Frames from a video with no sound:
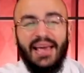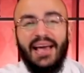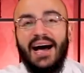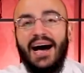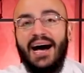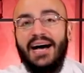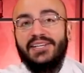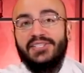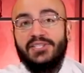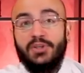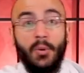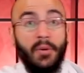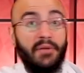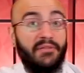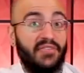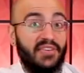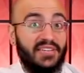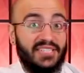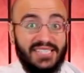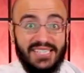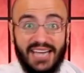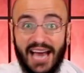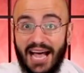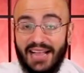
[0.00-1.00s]
Uh, so if
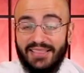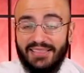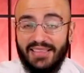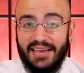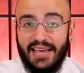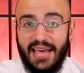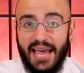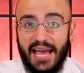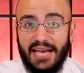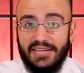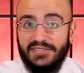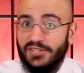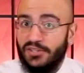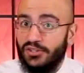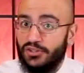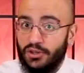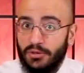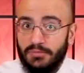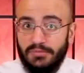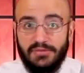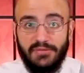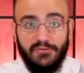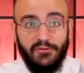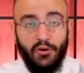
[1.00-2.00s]
it's not the case in
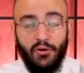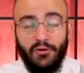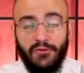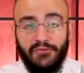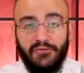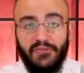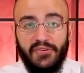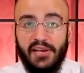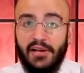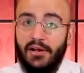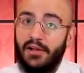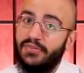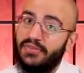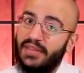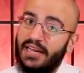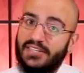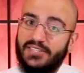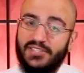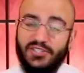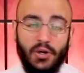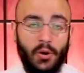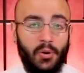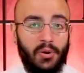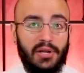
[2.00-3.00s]
terms of your field,
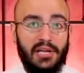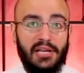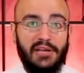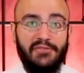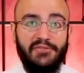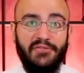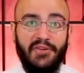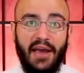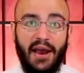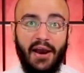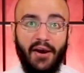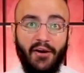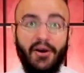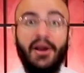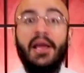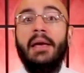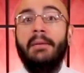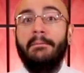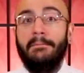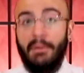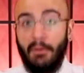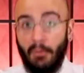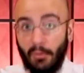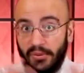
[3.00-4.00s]
that's totally fair.
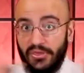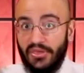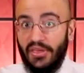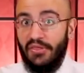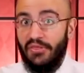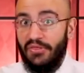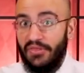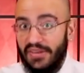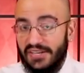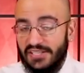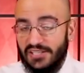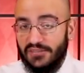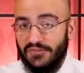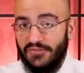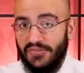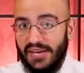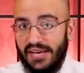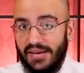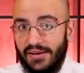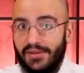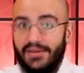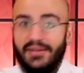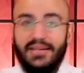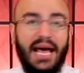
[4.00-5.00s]
But within this
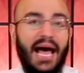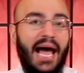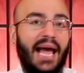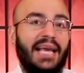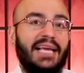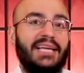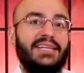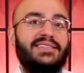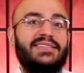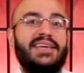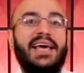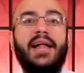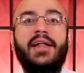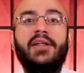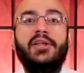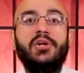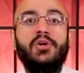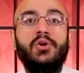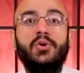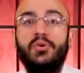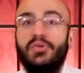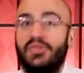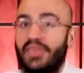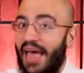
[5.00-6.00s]
field, I can tell
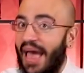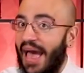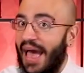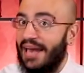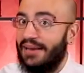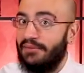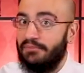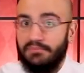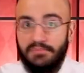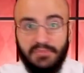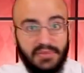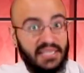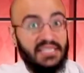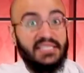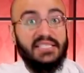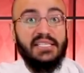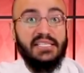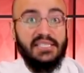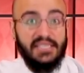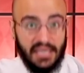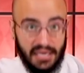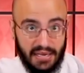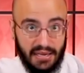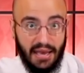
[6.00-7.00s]
you that this
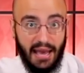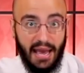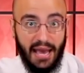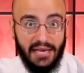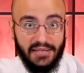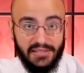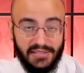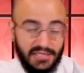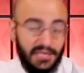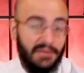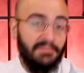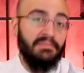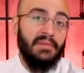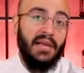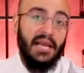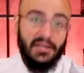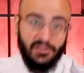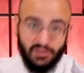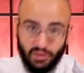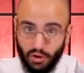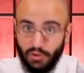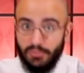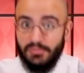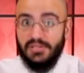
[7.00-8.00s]
is the case
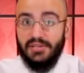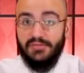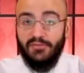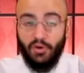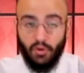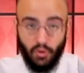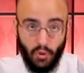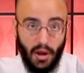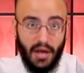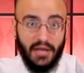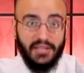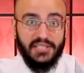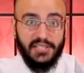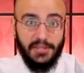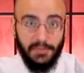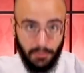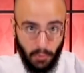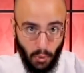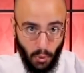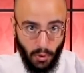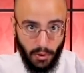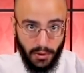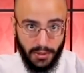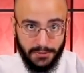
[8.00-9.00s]
in terms of across the
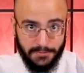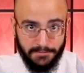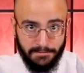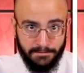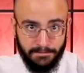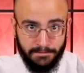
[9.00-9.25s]
board.